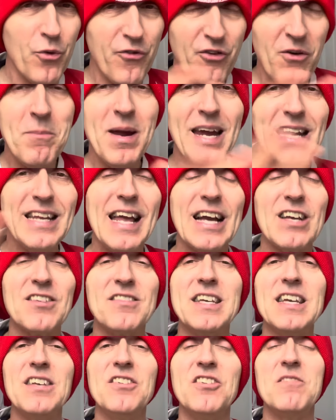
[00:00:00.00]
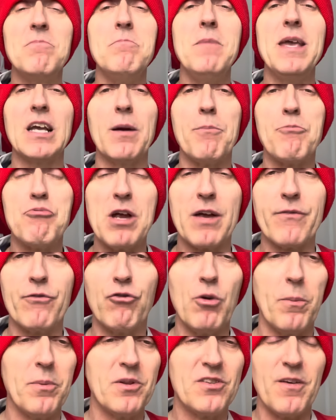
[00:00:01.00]
For me, next season's make or break for
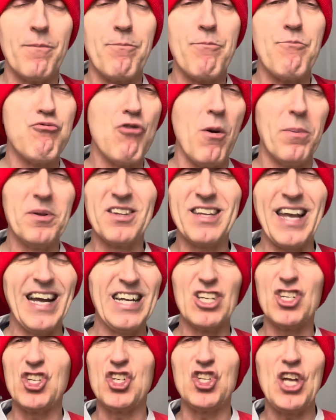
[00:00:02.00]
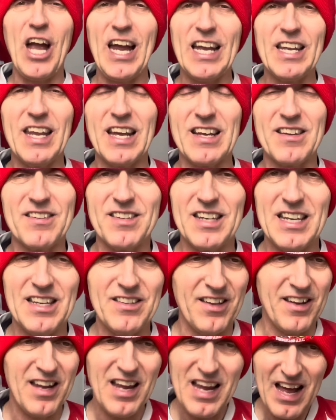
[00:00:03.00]
Roberts. If Roberts cannot shine next
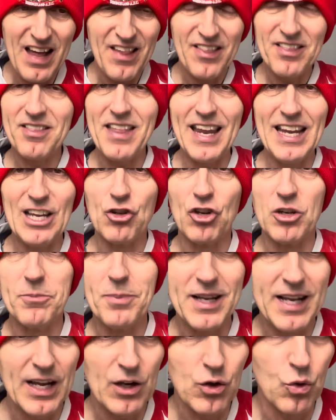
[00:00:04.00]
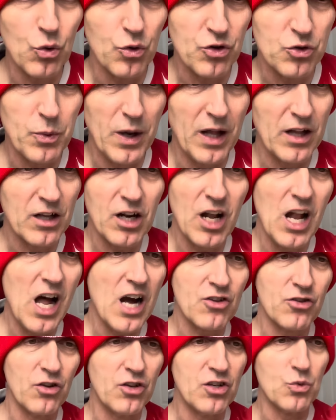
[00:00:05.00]
season, then he's got to be let go as well.
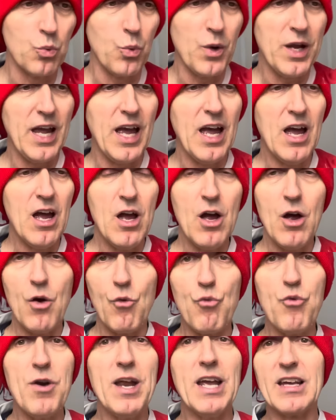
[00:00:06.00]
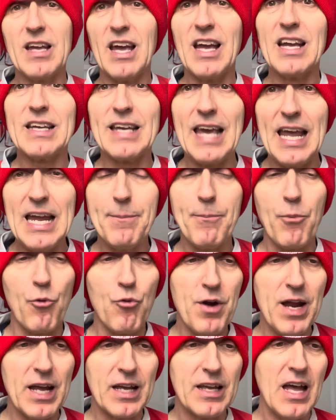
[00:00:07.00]
Clark's on his way. Rig, keep
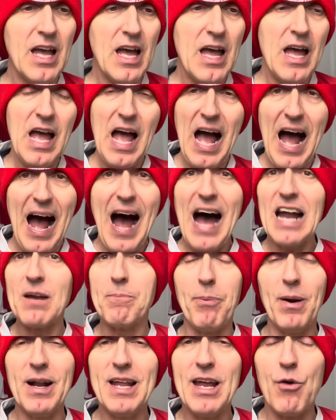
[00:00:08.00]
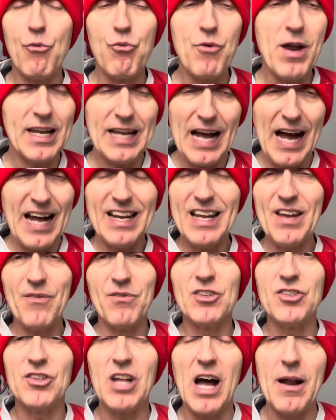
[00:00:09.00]
Rig. I'd play Rig.
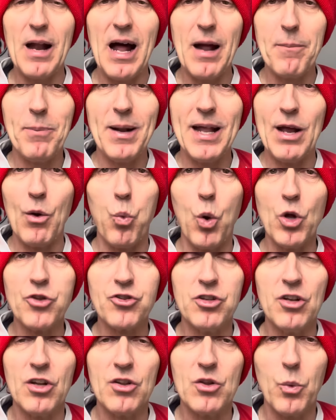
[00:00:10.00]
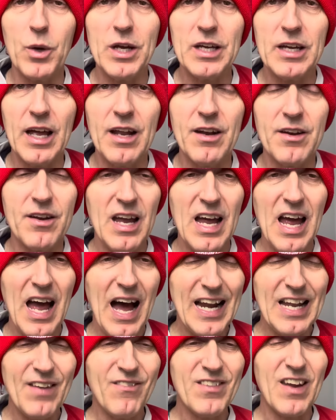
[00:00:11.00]
I'd play Watson at the weekend.
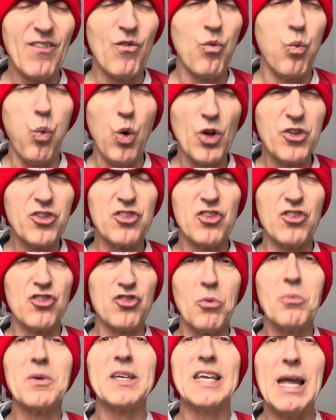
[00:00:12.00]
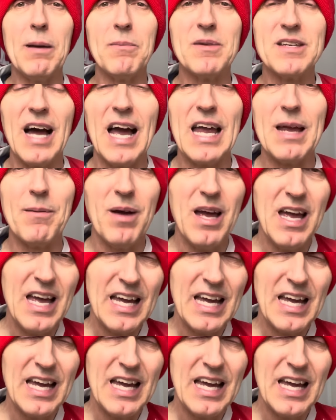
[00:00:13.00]
I'd even give Watson some game time.